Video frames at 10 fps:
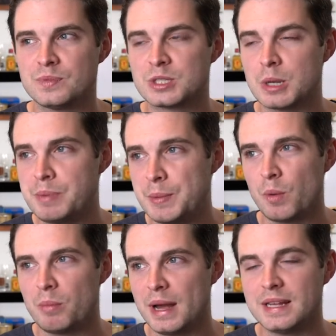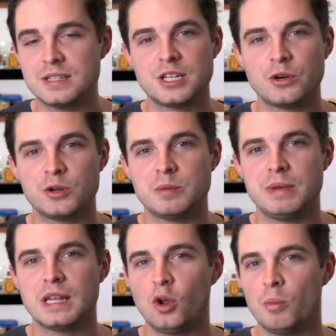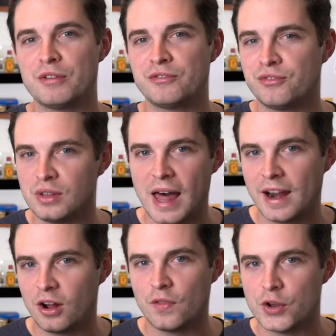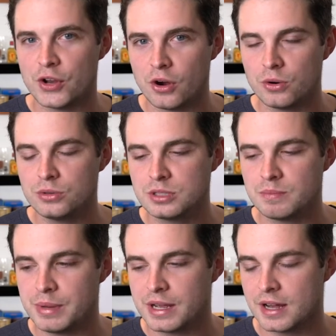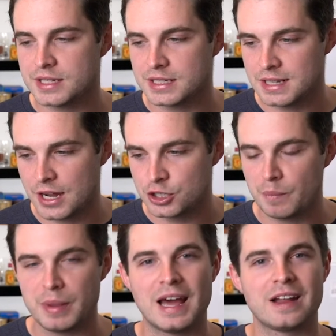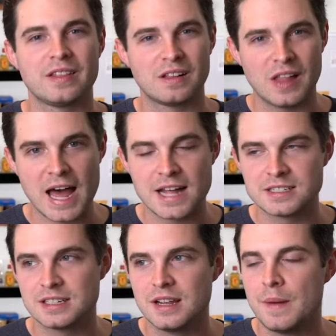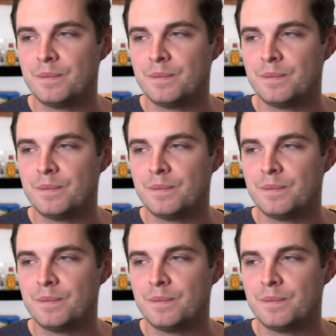Some people might consider it to be a little bit flat on the nose because it's not jumping out of the glass.